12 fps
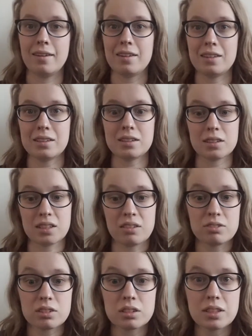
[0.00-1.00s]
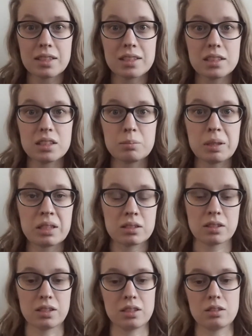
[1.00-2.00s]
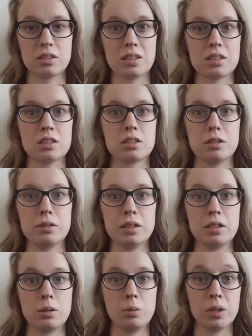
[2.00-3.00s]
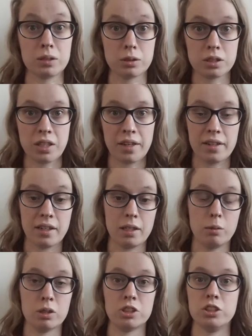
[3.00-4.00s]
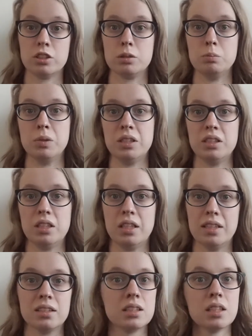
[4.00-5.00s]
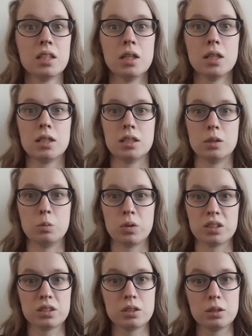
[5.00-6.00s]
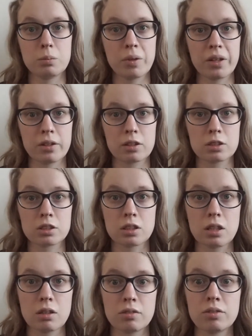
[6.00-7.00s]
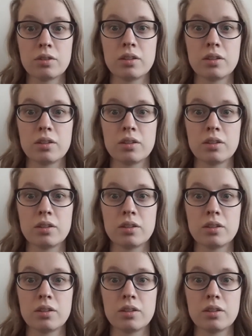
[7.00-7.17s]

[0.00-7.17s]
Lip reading: in several days because I did not necessarily know what to say and I was just busy and didn't want to do my other stuff.